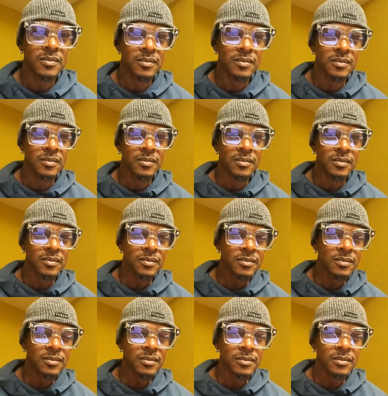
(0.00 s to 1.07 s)

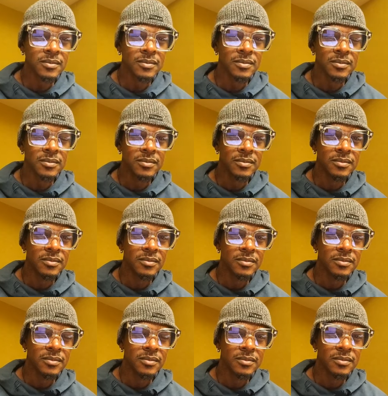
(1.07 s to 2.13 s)

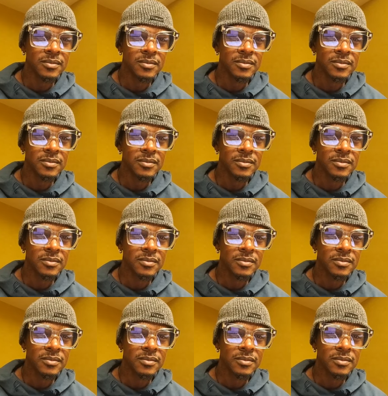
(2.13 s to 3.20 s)

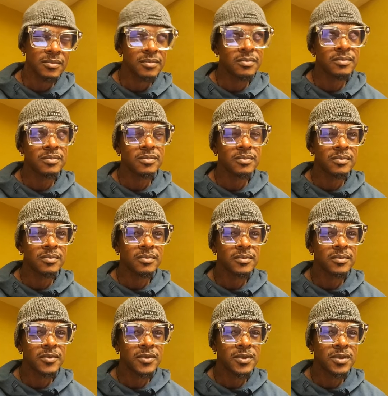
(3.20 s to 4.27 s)

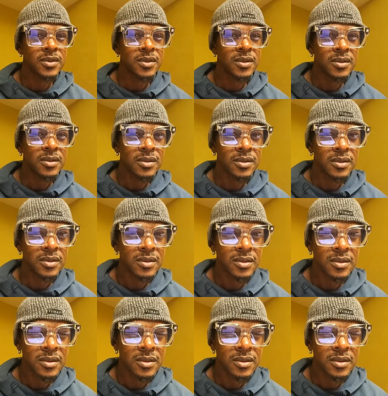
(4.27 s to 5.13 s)
No one is speaking in this clip.